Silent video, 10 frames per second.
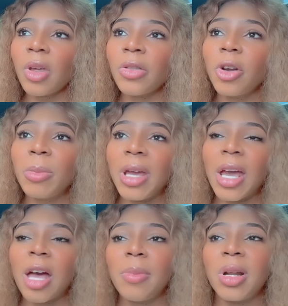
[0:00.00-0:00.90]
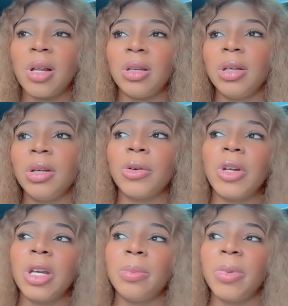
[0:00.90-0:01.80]
there may have been a
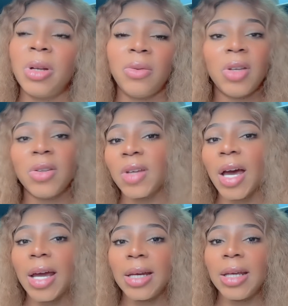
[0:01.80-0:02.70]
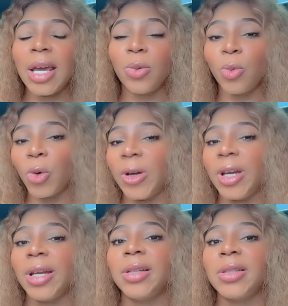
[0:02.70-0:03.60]
lingering bit of anxiety and
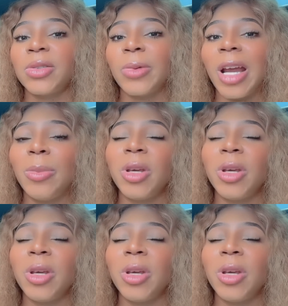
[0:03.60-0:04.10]
worriness, right?